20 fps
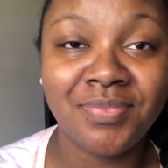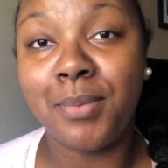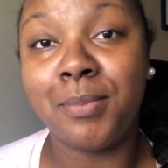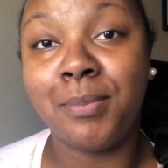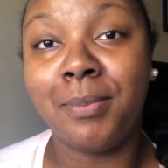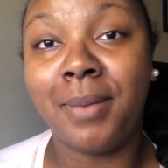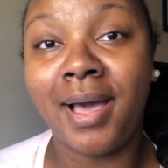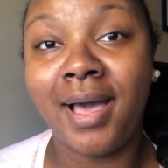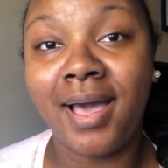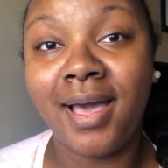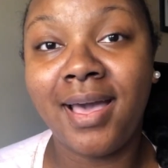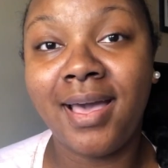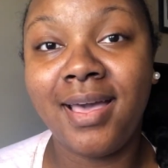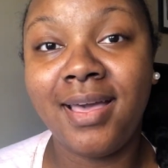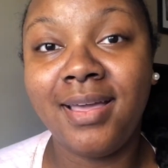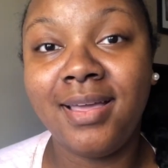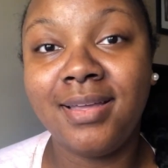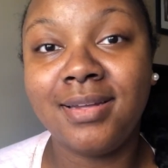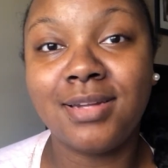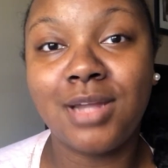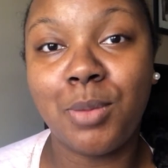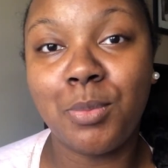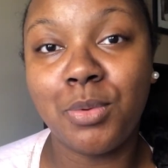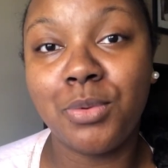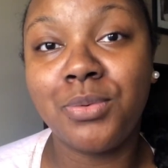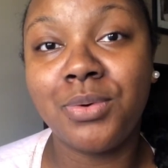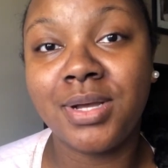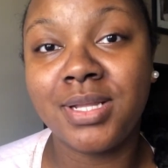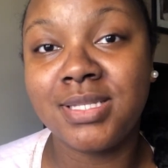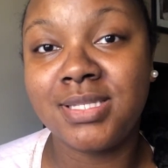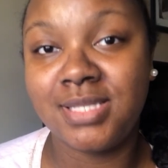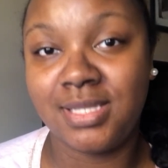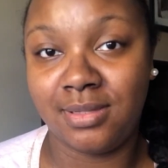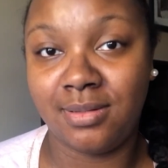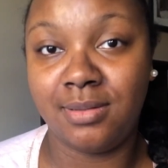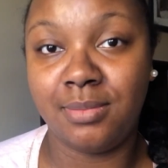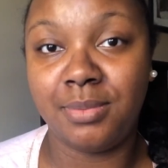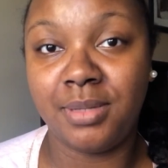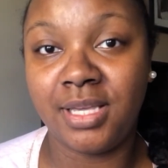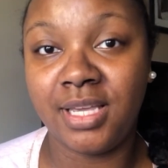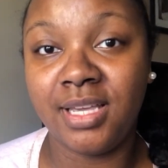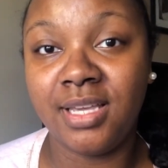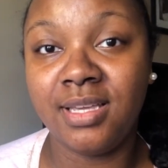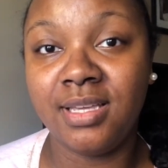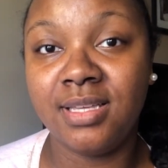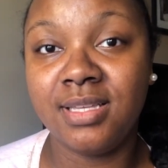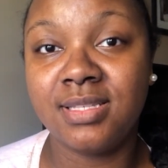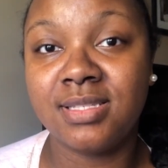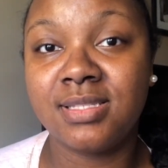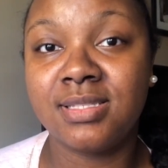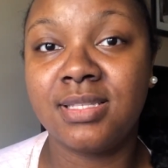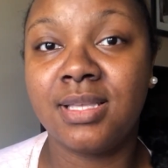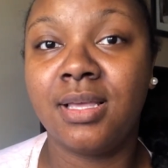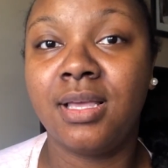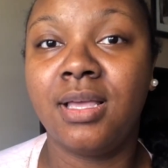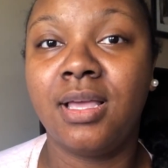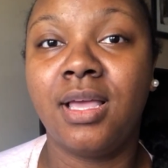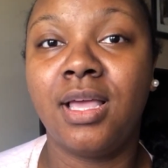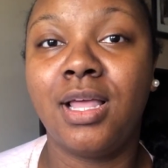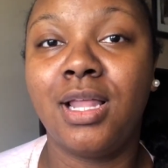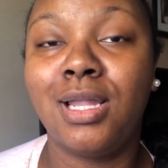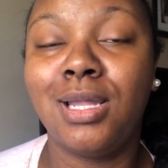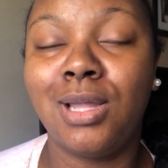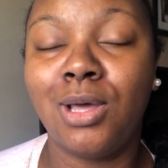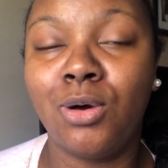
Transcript: My number one tip is low